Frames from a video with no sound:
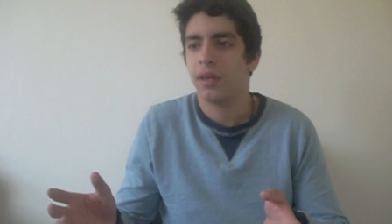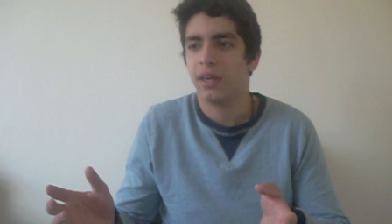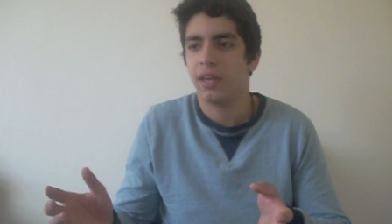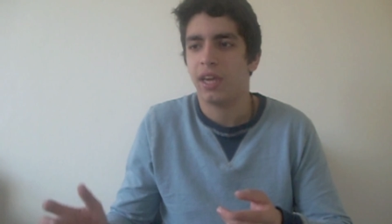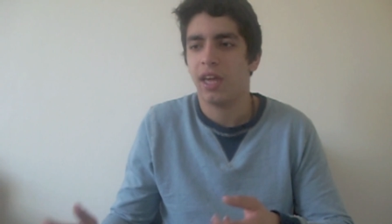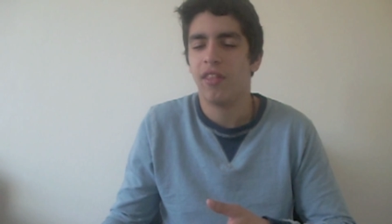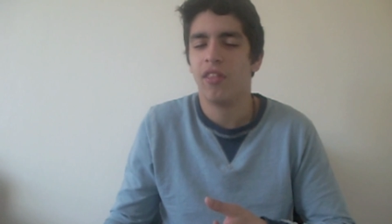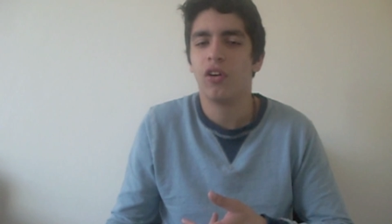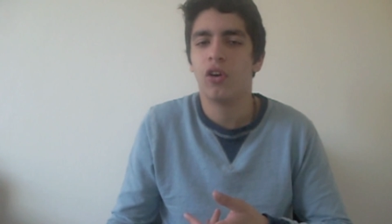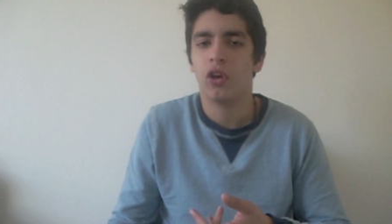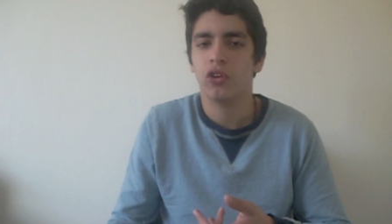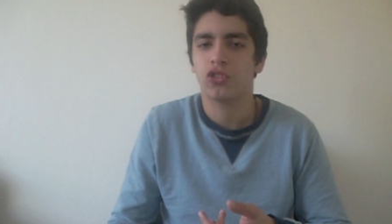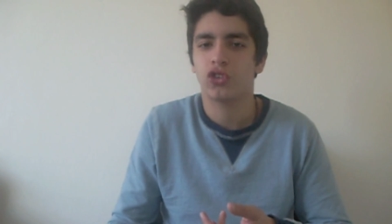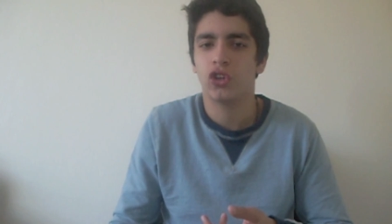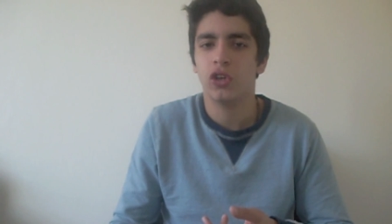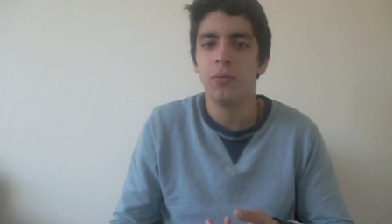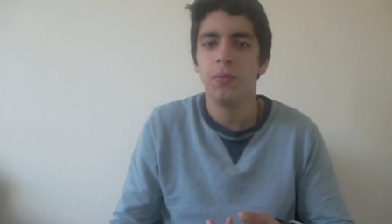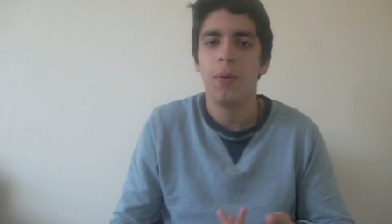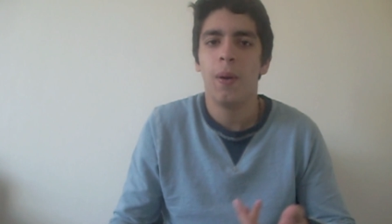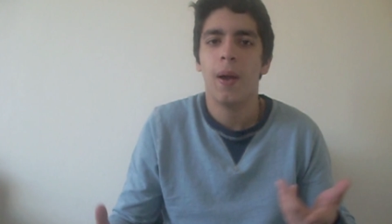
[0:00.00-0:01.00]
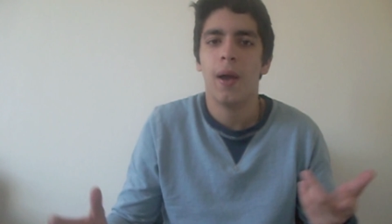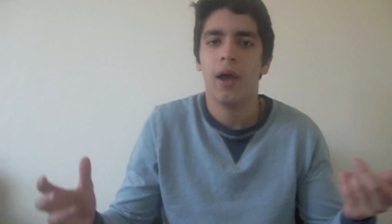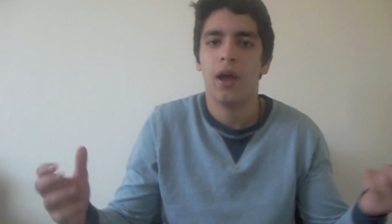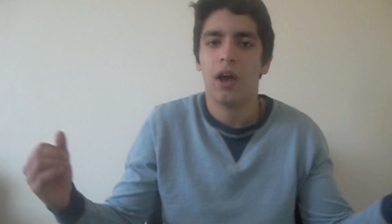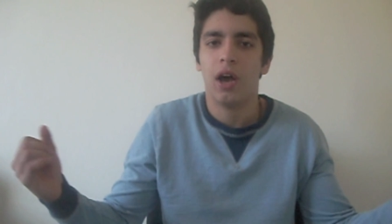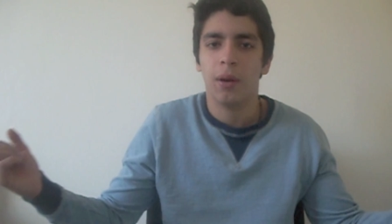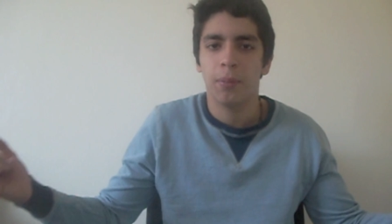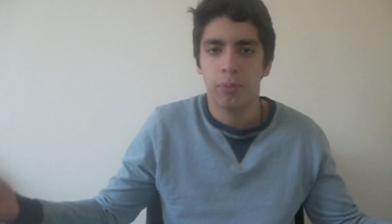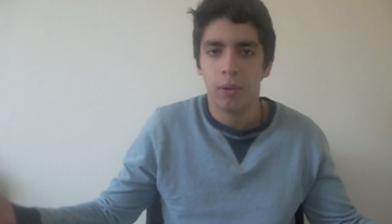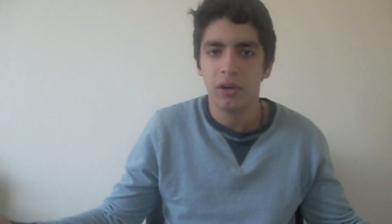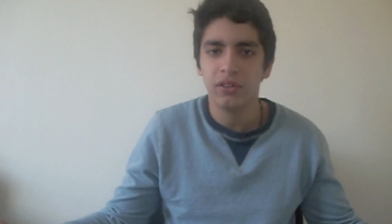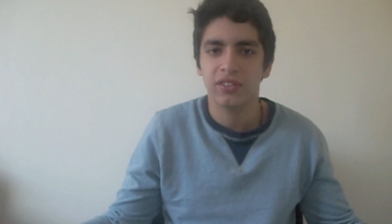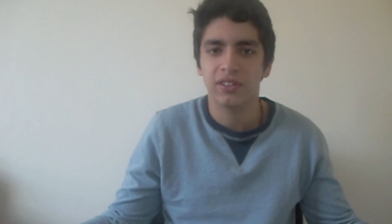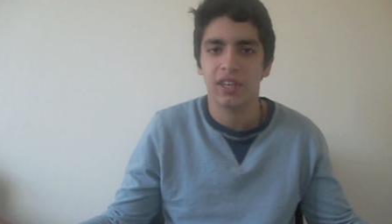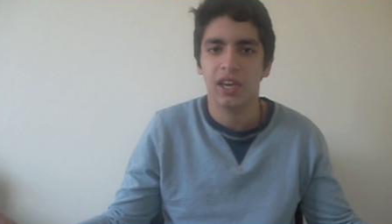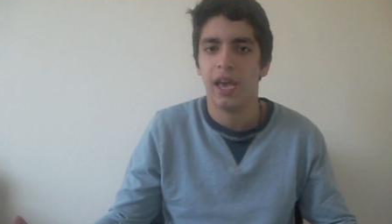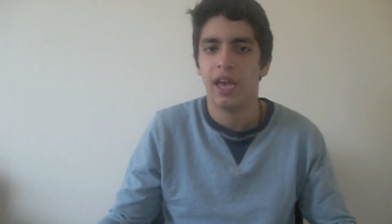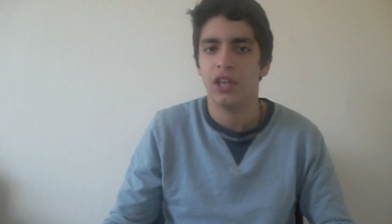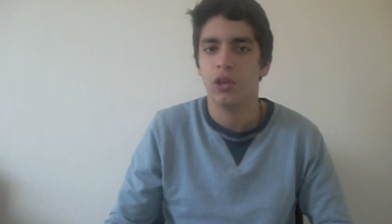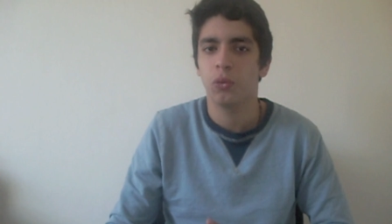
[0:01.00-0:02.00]
getting the costume, unboxing
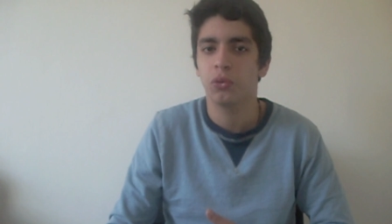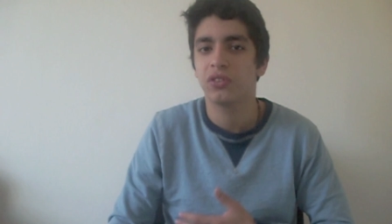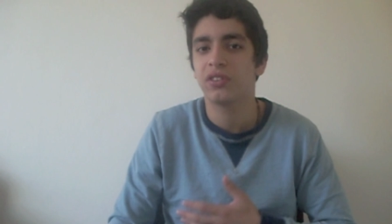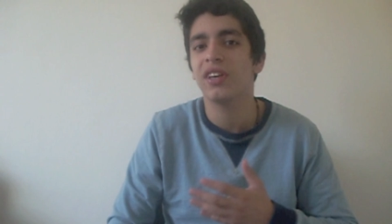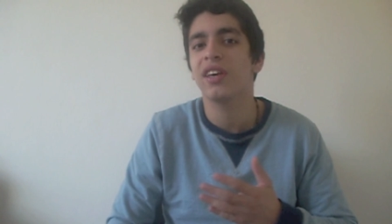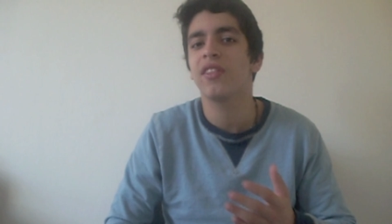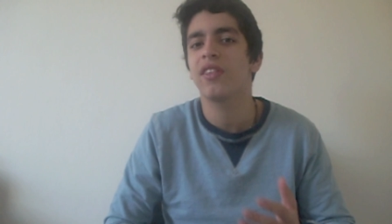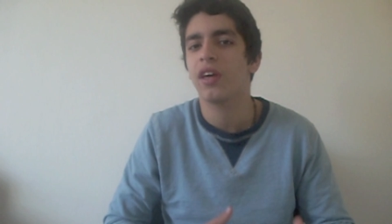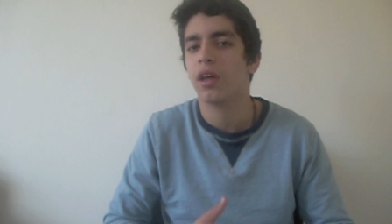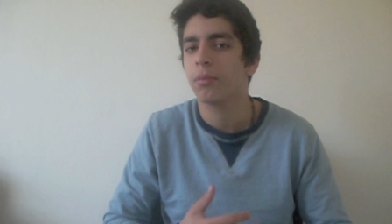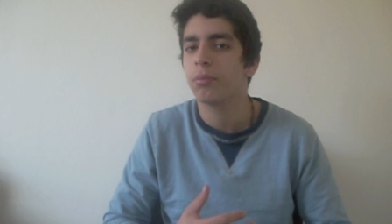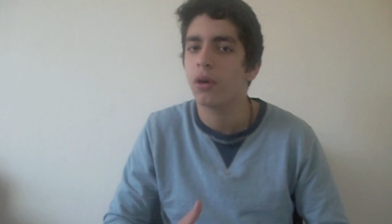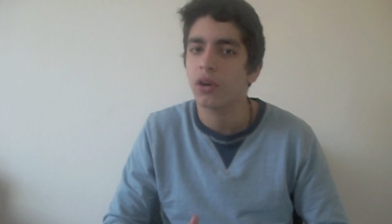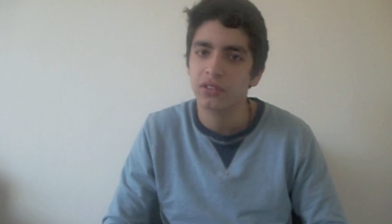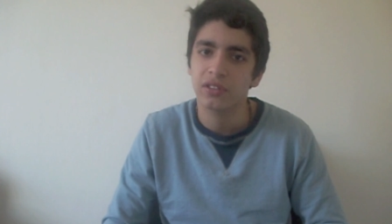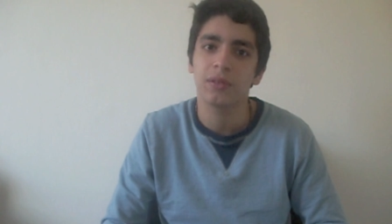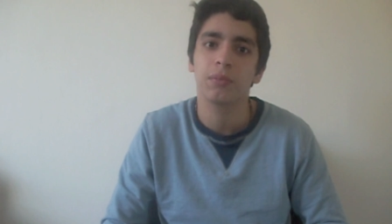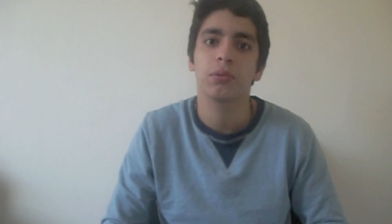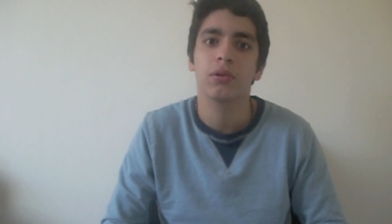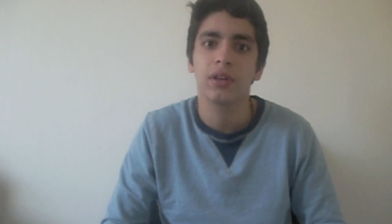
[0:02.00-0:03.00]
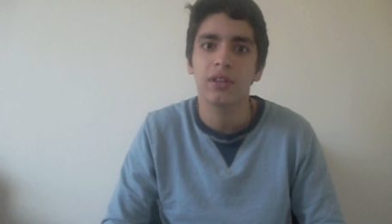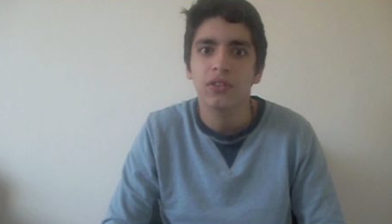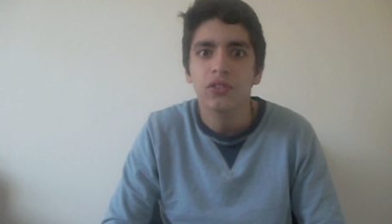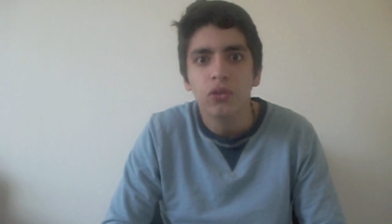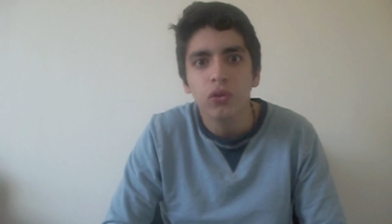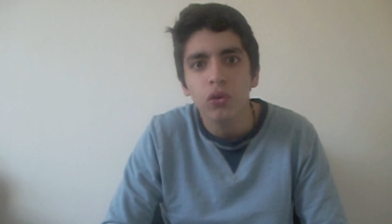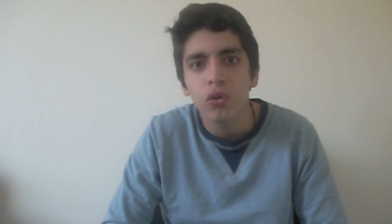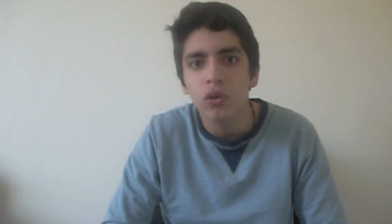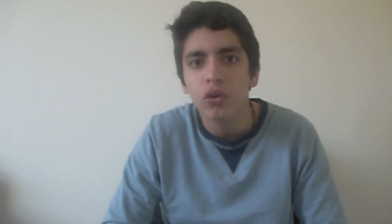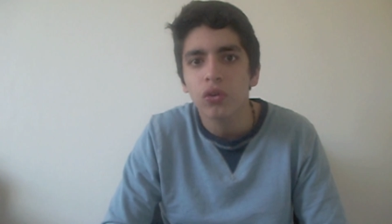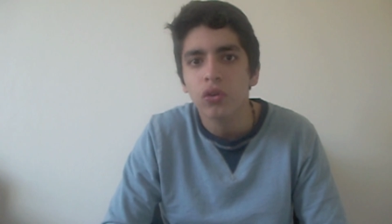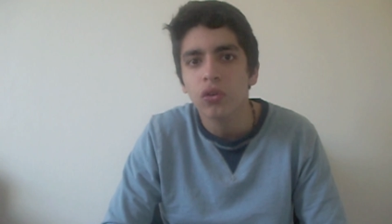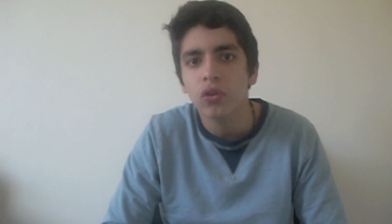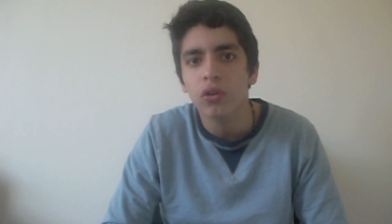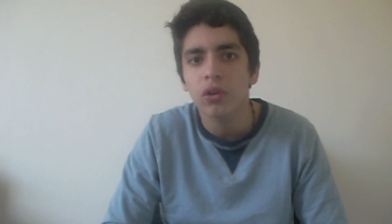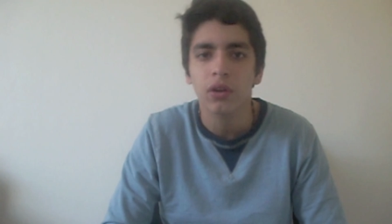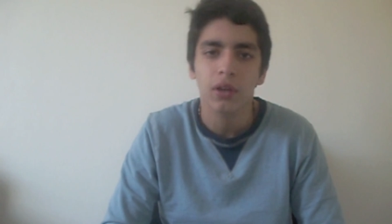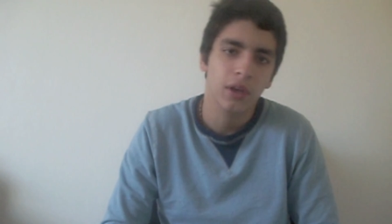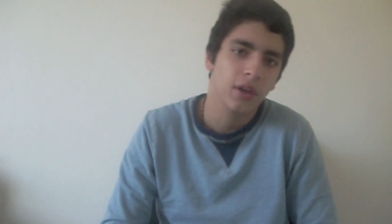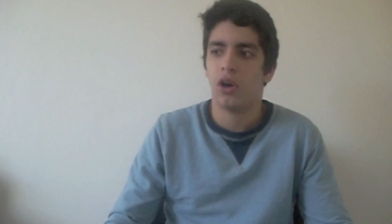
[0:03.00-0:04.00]
it, and you'll see the unboxing pretty
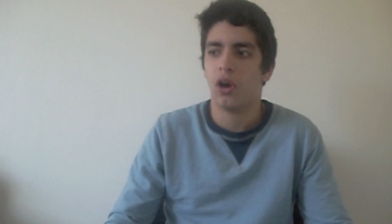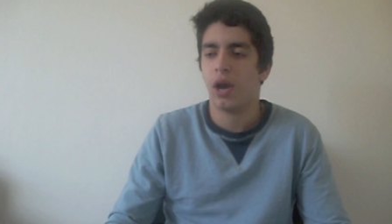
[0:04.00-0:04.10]
soon.